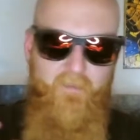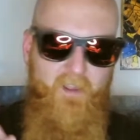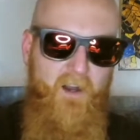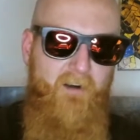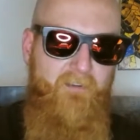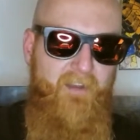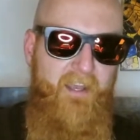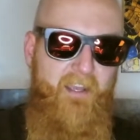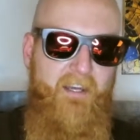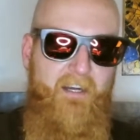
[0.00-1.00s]
of
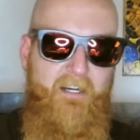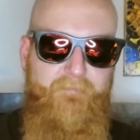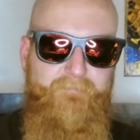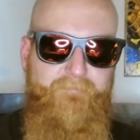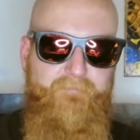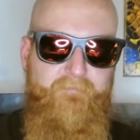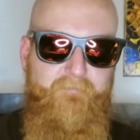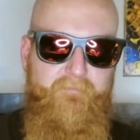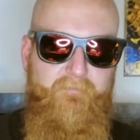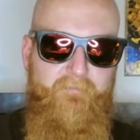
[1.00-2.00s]
a
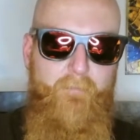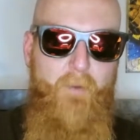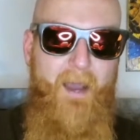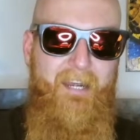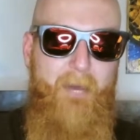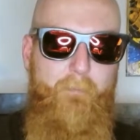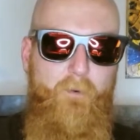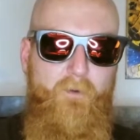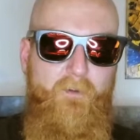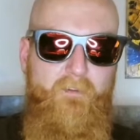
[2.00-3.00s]

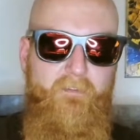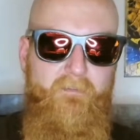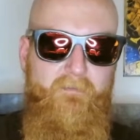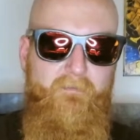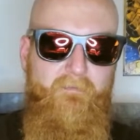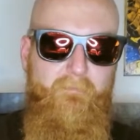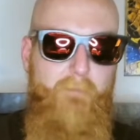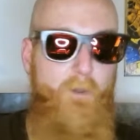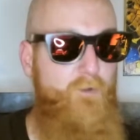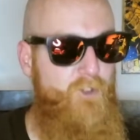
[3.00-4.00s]
pineapple
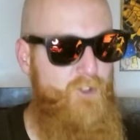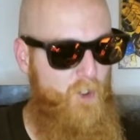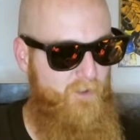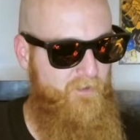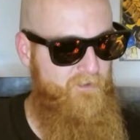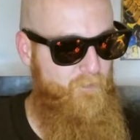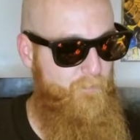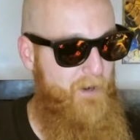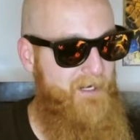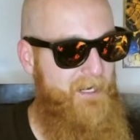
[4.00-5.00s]
Milkshark. So
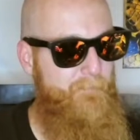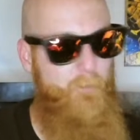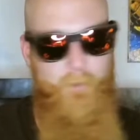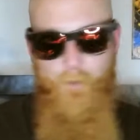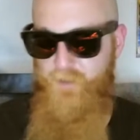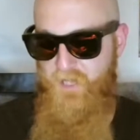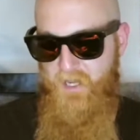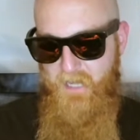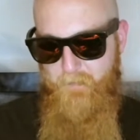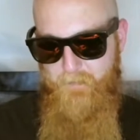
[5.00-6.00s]
pineapple milkshake
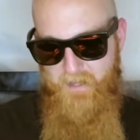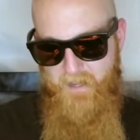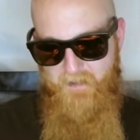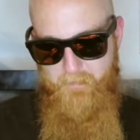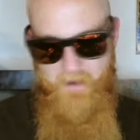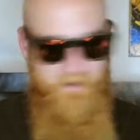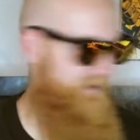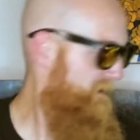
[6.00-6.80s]
IPA they made.